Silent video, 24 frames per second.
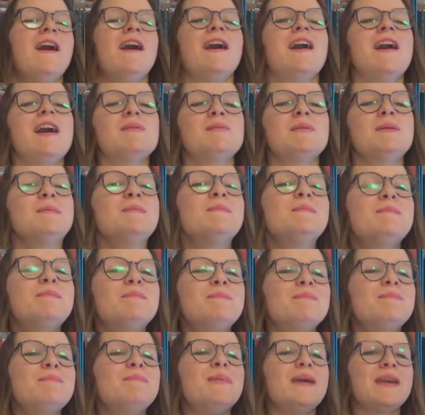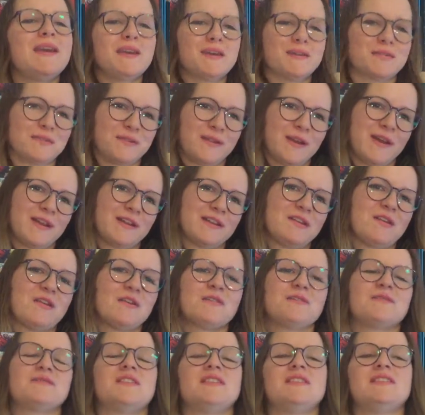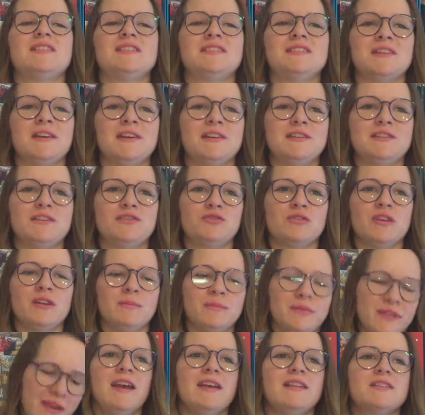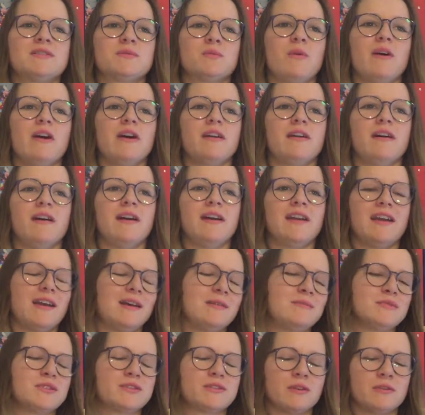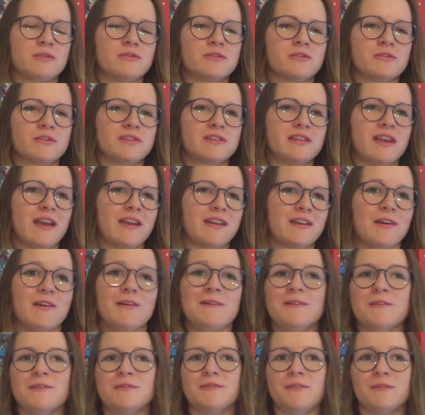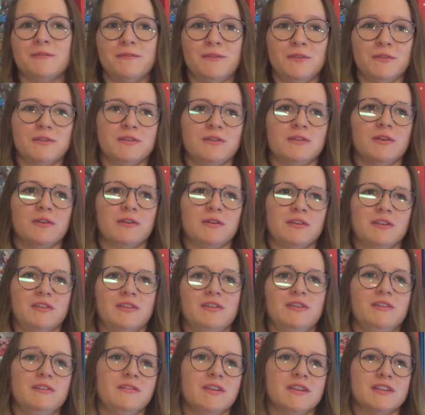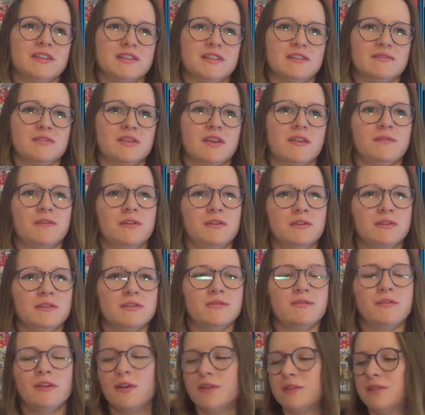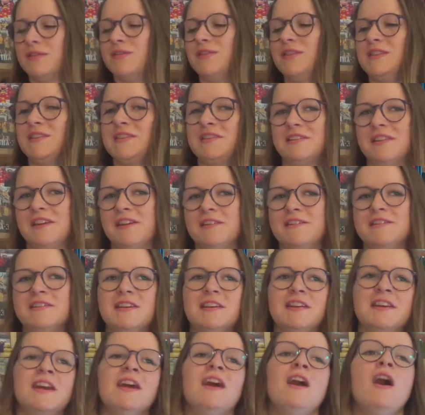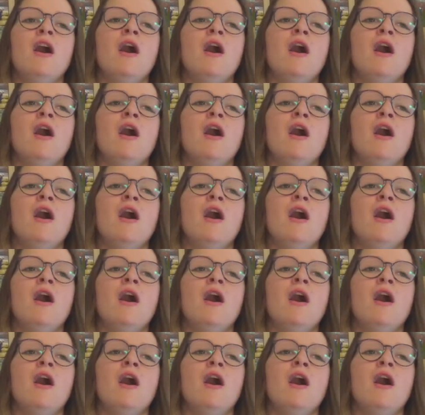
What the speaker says: I'm a big fan of the society trips, hence why I am a social sec of PhilSoc, the University of Sheffield's Philosophy Society.